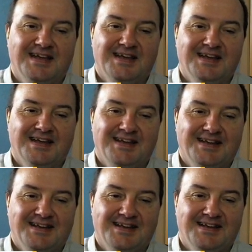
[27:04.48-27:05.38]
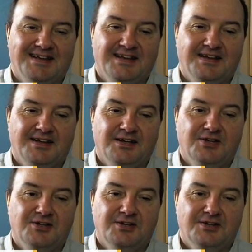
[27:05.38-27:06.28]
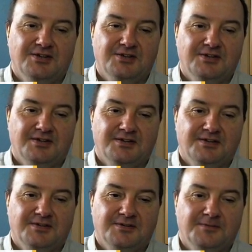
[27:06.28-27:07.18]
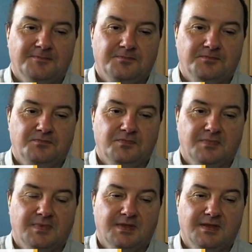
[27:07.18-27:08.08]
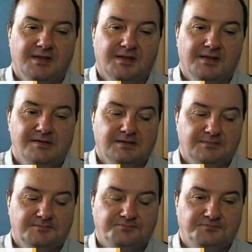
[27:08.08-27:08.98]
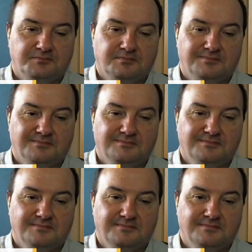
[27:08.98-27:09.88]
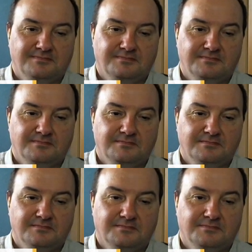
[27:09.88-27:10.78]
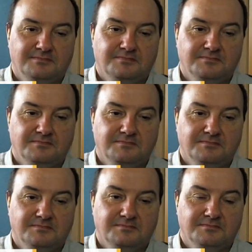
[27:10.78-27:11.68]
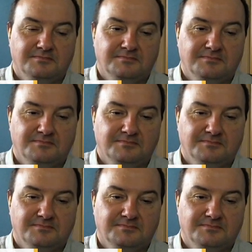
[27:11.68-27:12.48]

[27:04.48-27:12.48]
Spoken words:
(not speaking)